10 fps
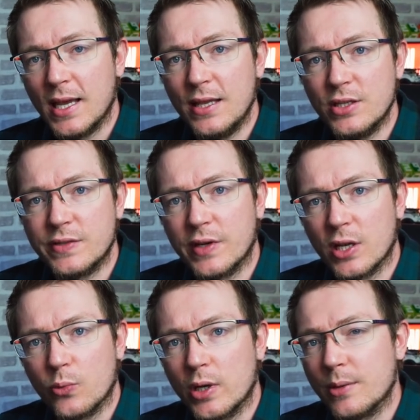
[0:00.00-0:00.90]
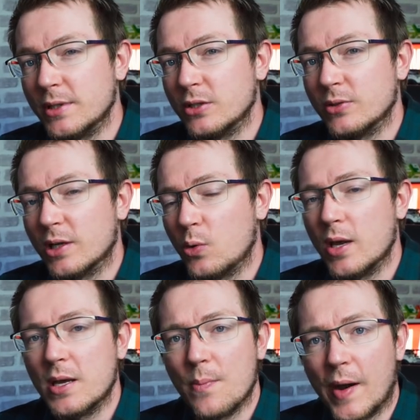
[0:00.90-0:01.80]
In this video, we're gonna be doing a
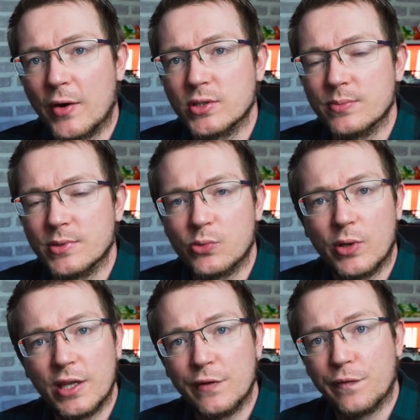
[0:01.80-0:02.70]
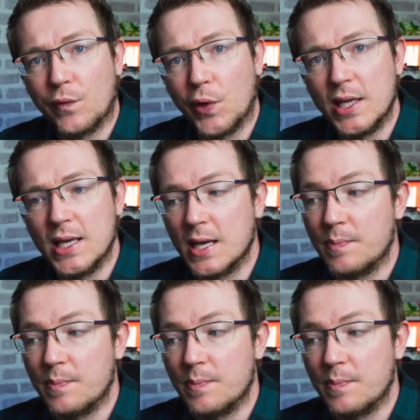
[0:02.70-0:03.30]
quick comparison between the free